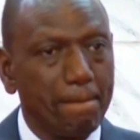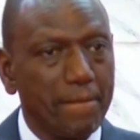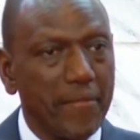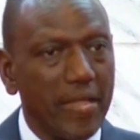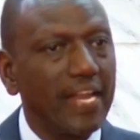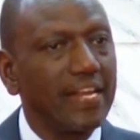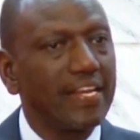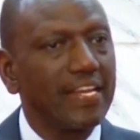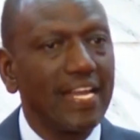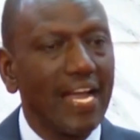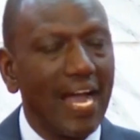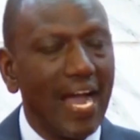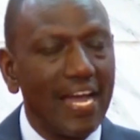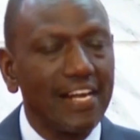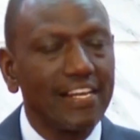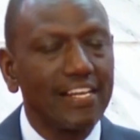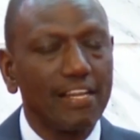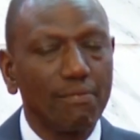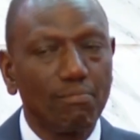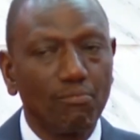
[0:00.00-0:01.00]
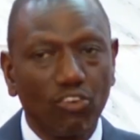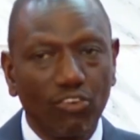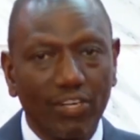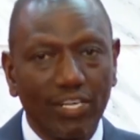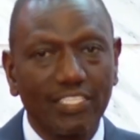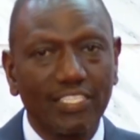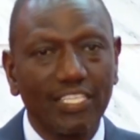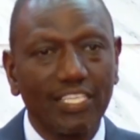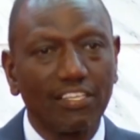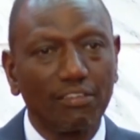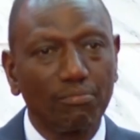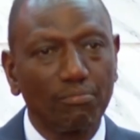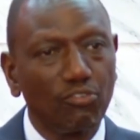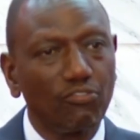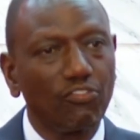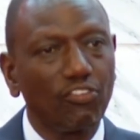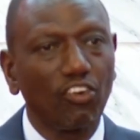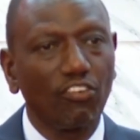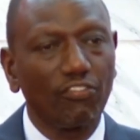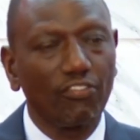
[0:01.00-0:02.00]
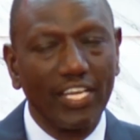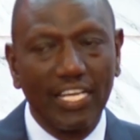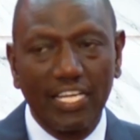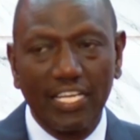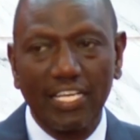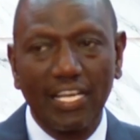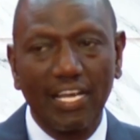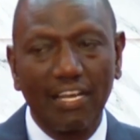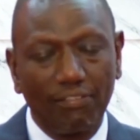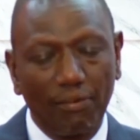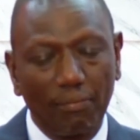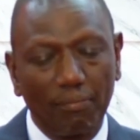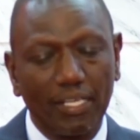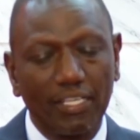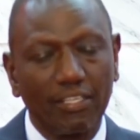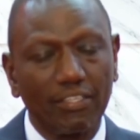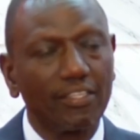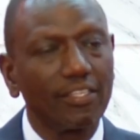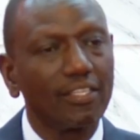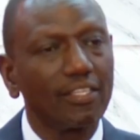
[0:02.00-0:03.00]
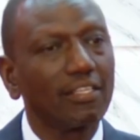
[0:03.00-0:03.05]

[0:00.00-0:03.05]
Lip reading: Any undemocratic removal of any government